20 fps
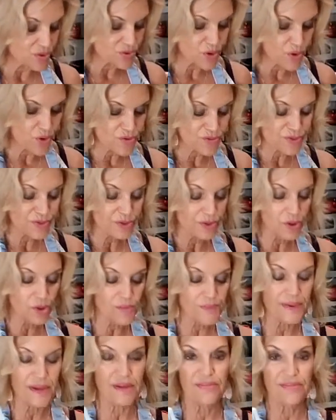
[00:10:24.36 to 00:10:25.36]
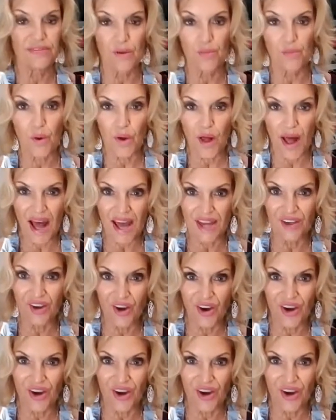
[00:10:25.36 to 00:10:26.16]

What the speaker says: those go for a little bit, then we'll add